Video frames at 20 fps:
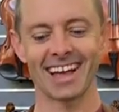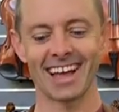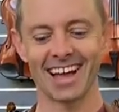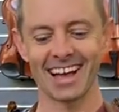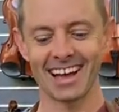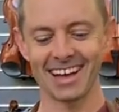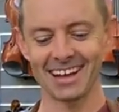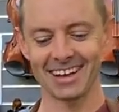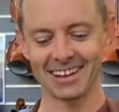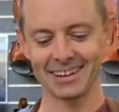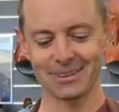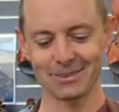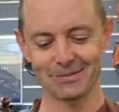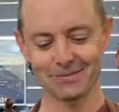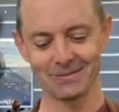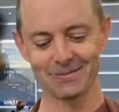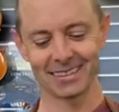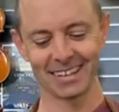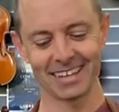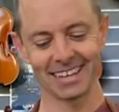Um,
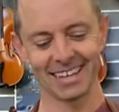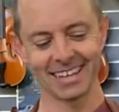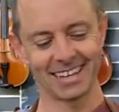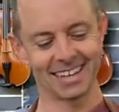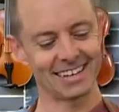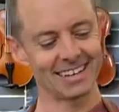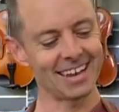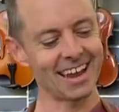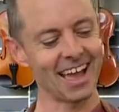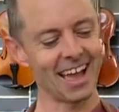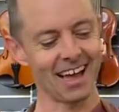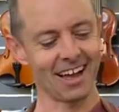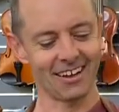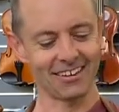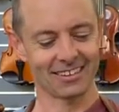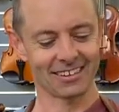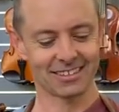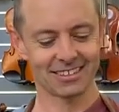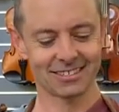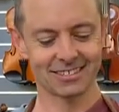now,
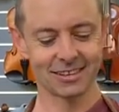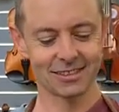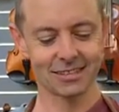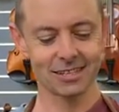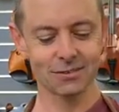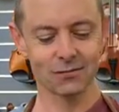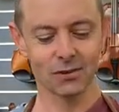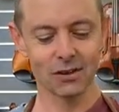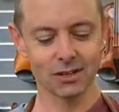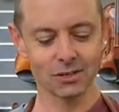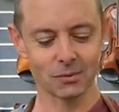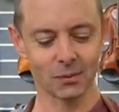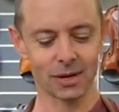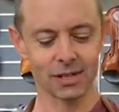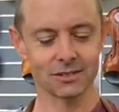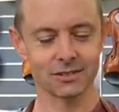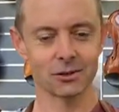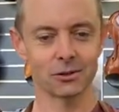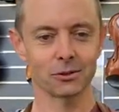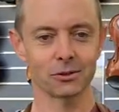so this first one
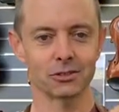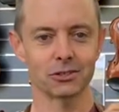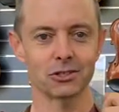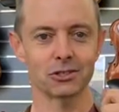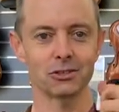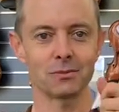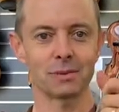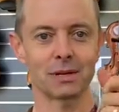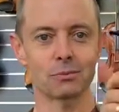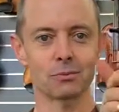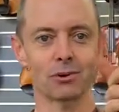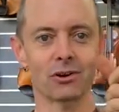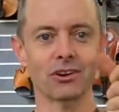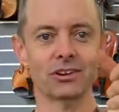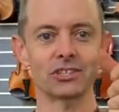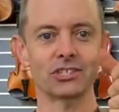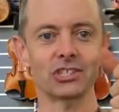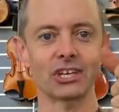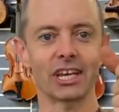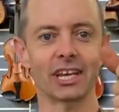is called the Schumann
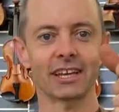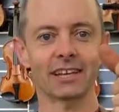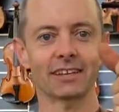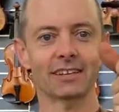Prodigy.